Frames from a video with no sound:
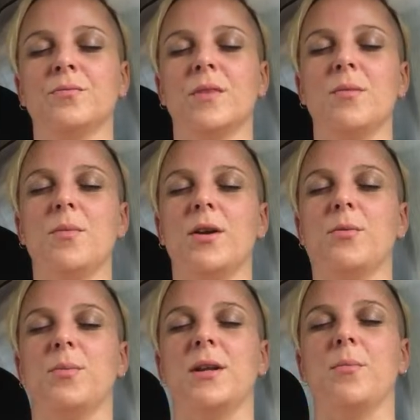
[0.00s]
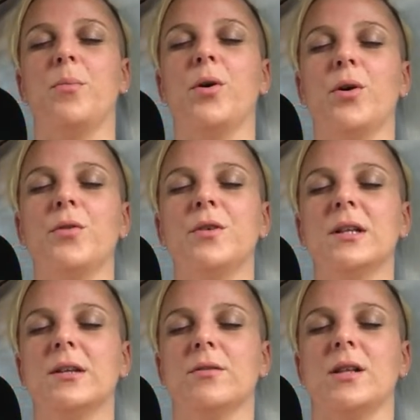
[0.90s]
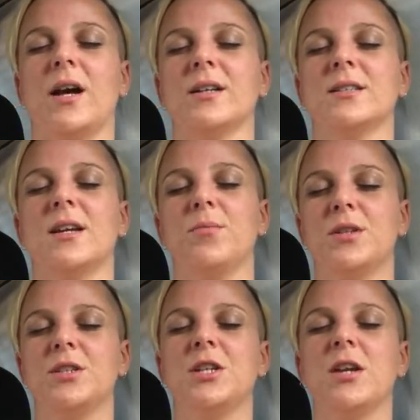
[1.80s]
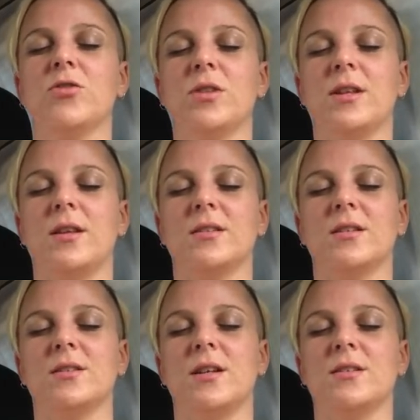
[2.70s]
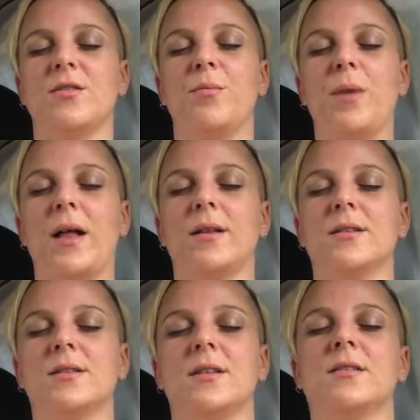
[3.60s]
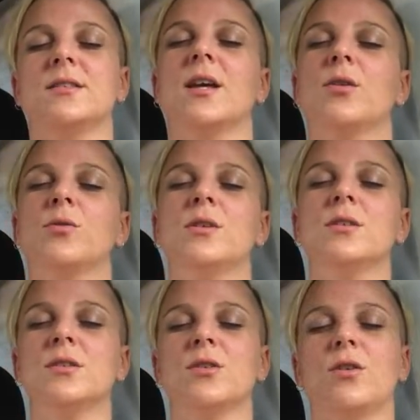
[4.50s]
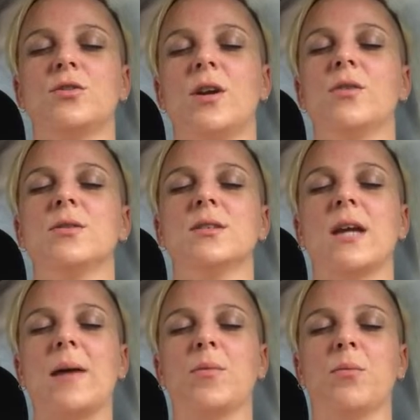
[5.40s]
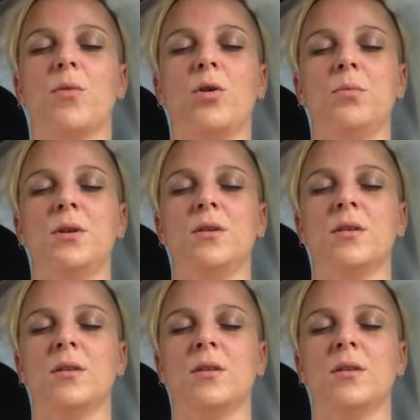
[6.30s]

You might not be in a perfectly relaxed state, but generally there's a sense of balance and settledness. You're not trying to escape the moment.